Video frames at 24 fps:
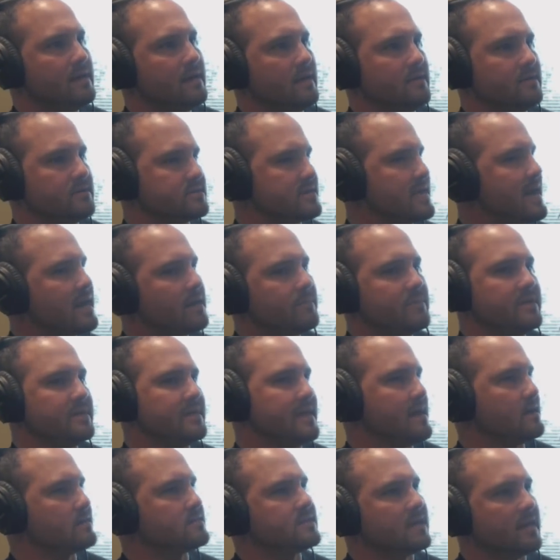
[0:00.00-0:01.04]
And there's got to be
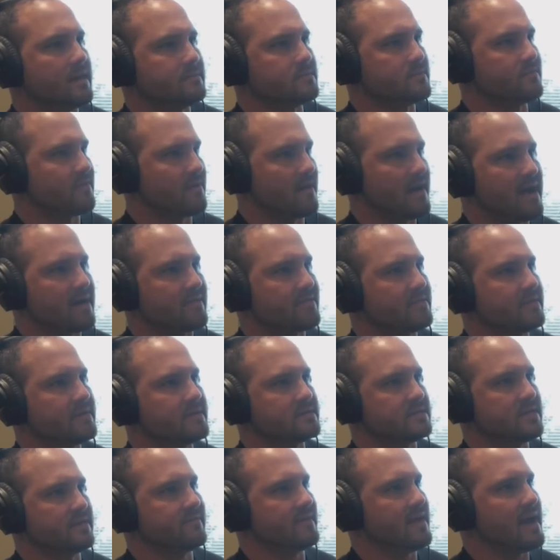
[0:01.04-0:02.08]
downtime for
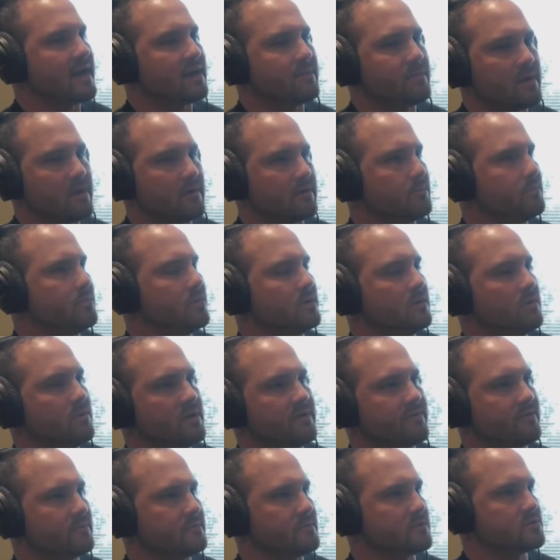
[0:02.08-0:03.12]
athletes. They've got to be able to pull
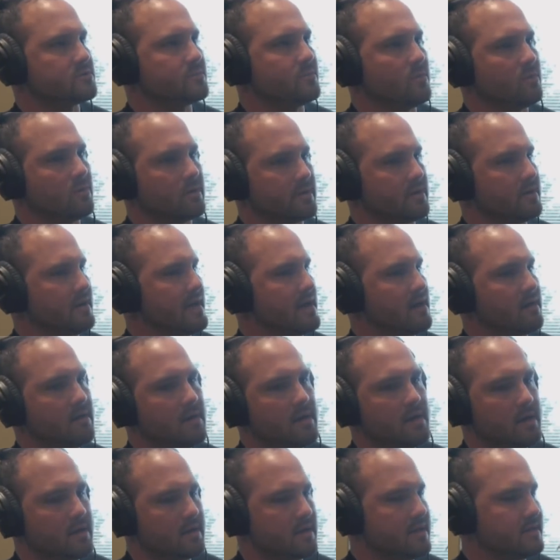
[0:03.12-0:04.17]
away from their sport. And now
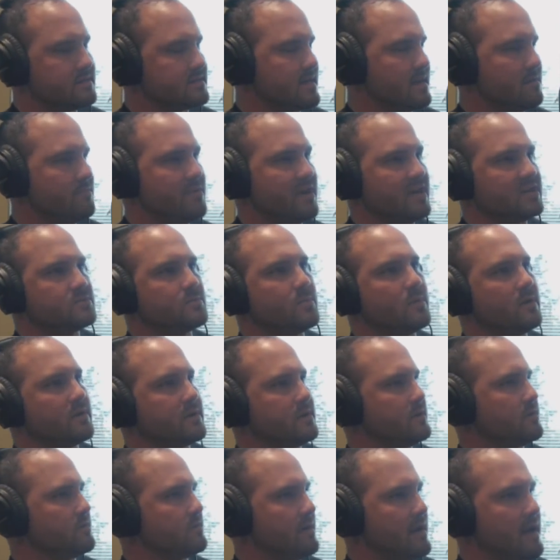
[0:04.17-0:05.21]
kids got baseball
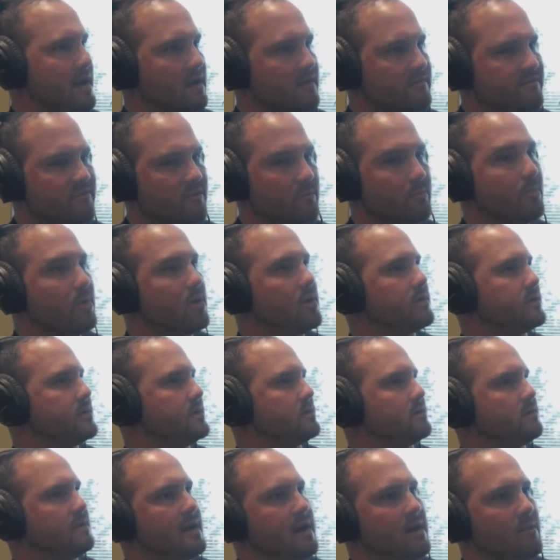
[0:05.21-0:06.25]
year round, football
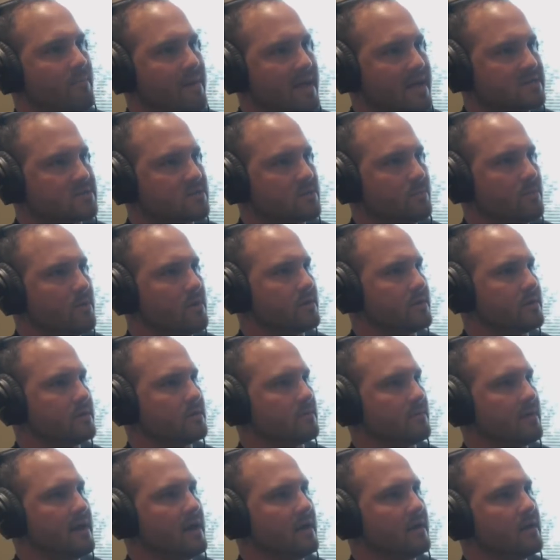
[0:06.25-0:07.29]
year round, basketball
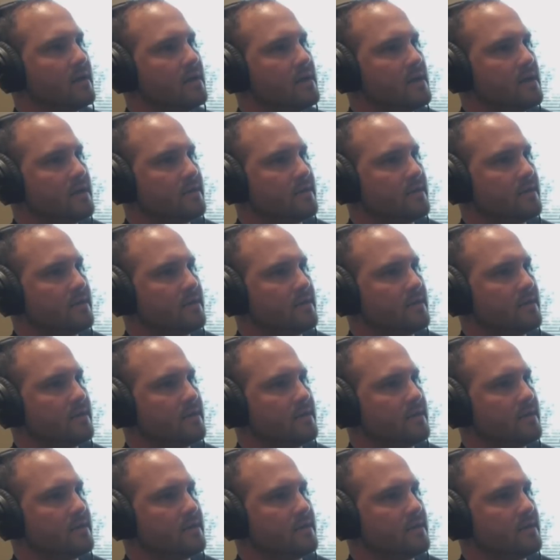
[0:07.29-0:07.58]
year round.